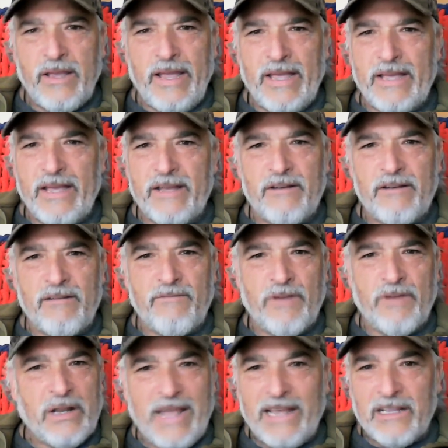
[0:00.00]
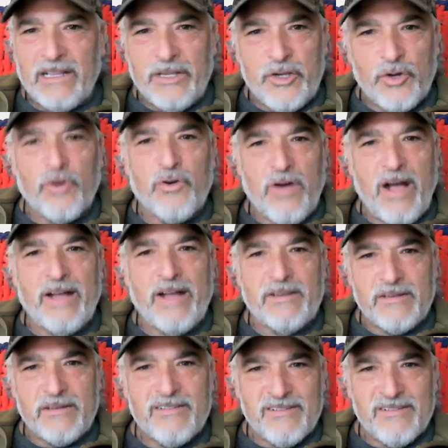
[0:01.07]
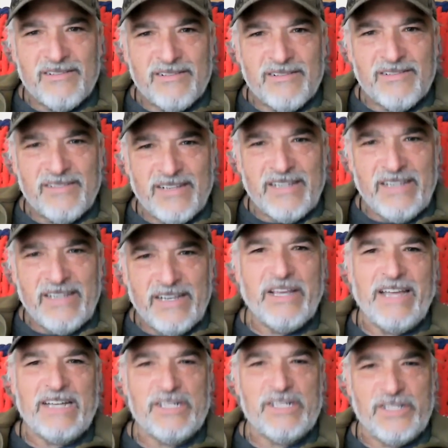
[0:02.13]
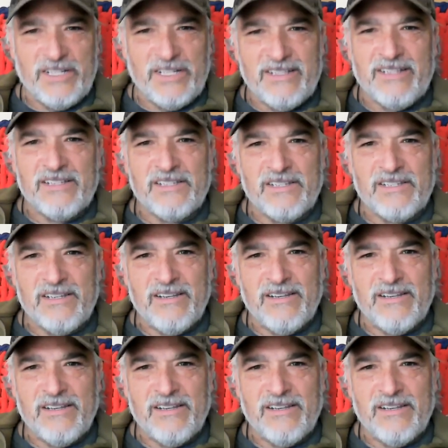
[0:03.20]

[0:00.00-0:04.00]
and very likely you're not engaged in this.